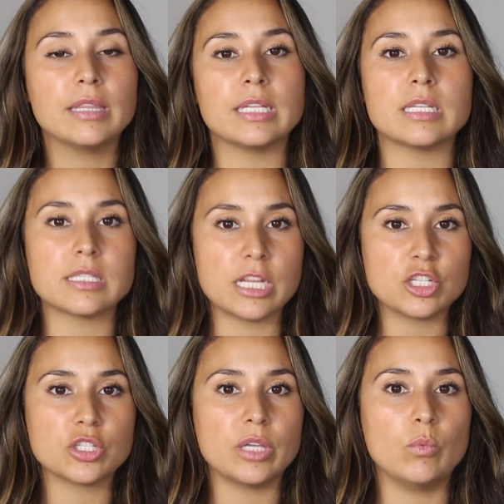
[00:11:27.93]
That's
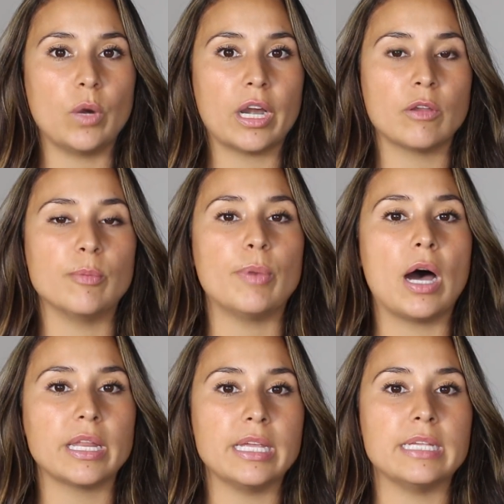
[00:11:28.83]
essentially where the
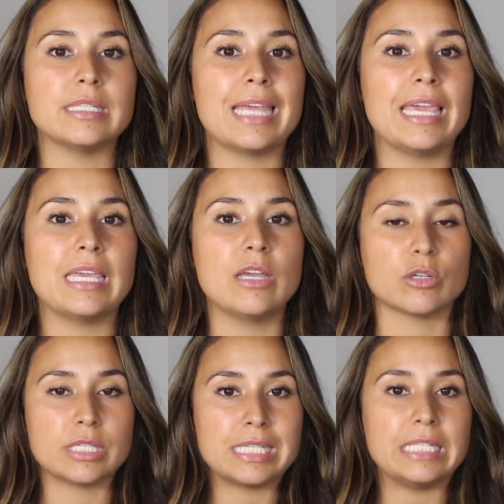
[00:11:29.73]
body is taking
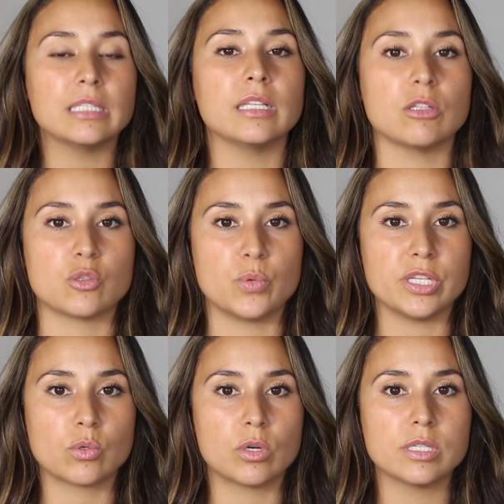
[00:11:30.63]
or stealing those
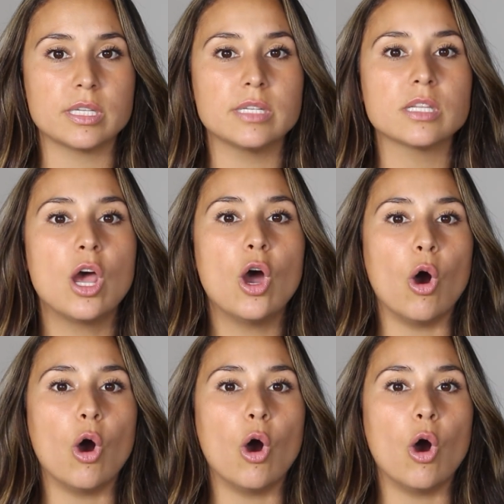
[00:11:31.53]
resources